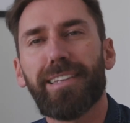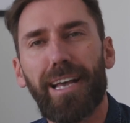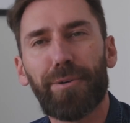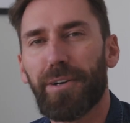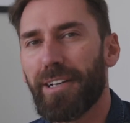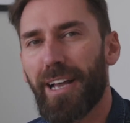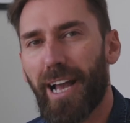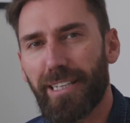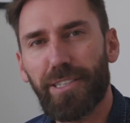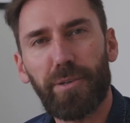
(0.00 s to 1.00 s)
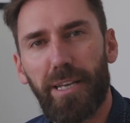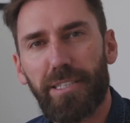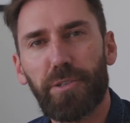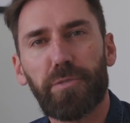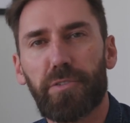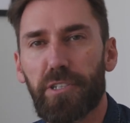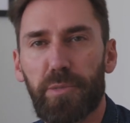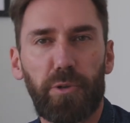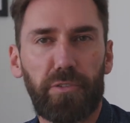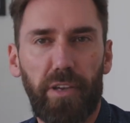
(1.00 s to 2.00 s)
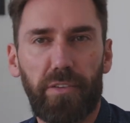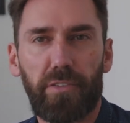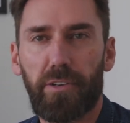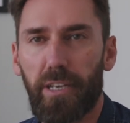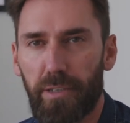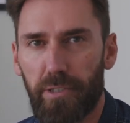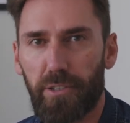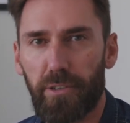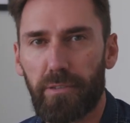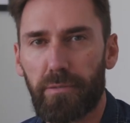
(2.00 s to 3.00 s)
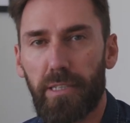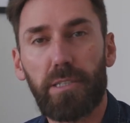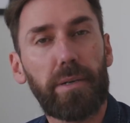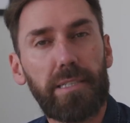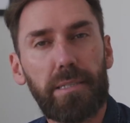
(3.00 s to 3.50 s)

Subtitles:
Now, I need to ask you for a small favor in return. It's quite